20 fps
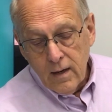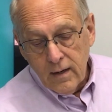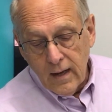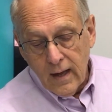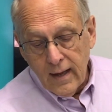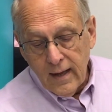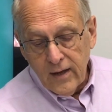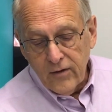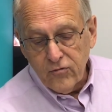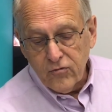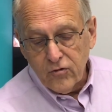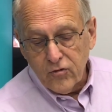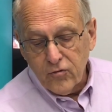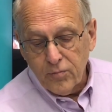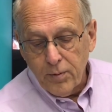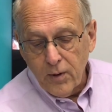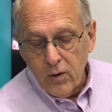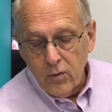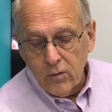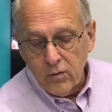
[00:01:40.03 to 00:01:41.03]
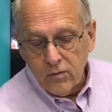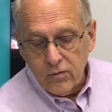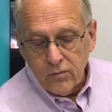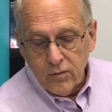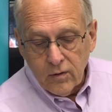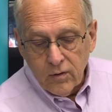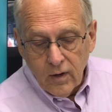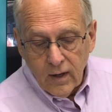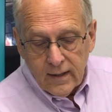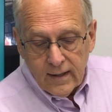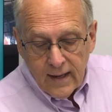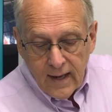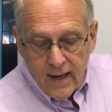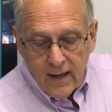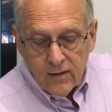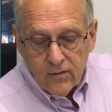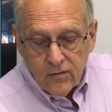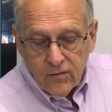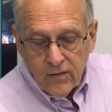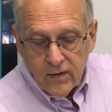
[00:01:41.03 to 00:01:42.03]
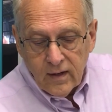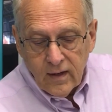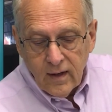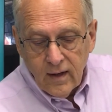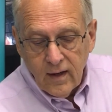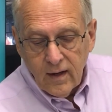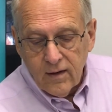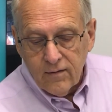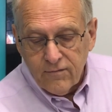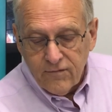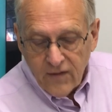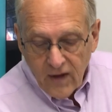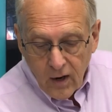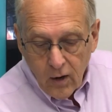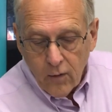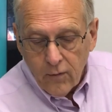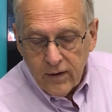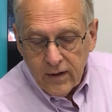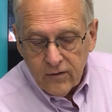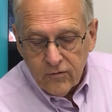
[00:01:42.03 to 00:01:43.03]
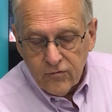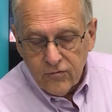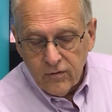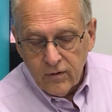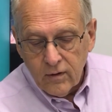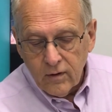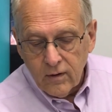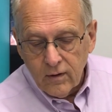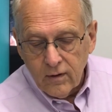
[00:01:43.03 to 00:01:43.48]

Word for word: Now Esther spoke again to the king and fell on his